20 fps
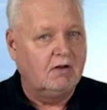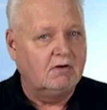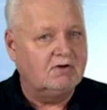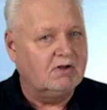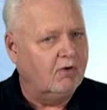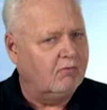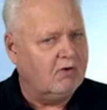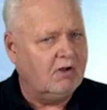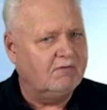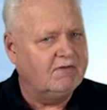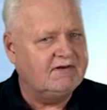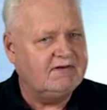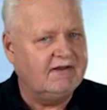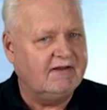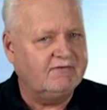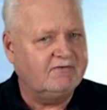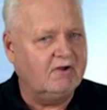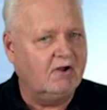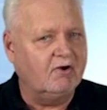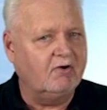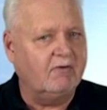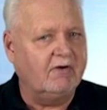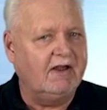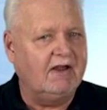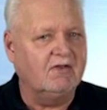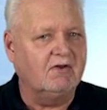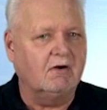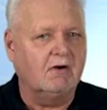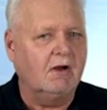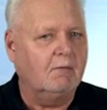Don't go the test
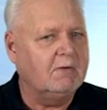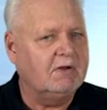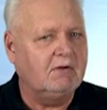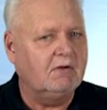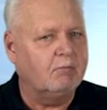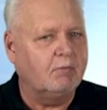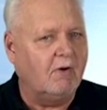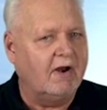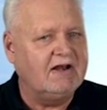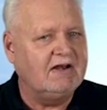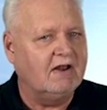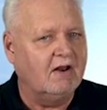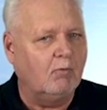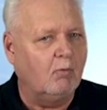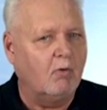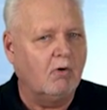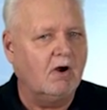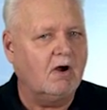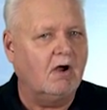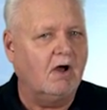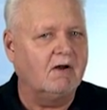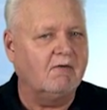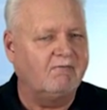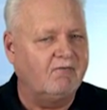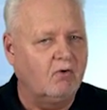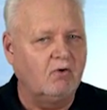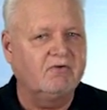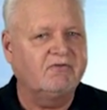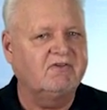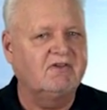hungry either. I mean, your brain doesn't work on a
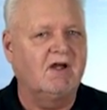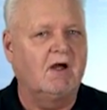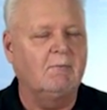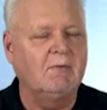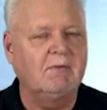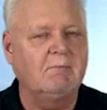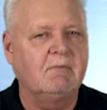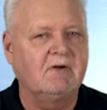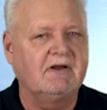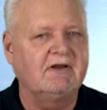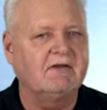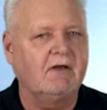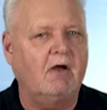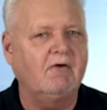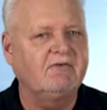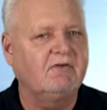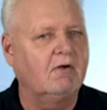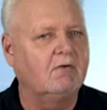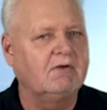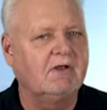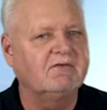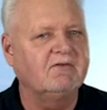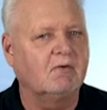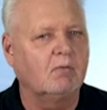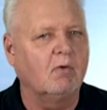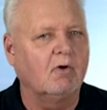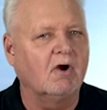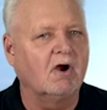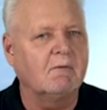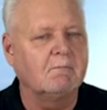full stomach, but it also
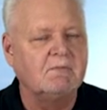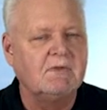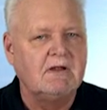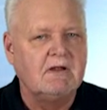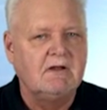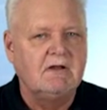doesn't work,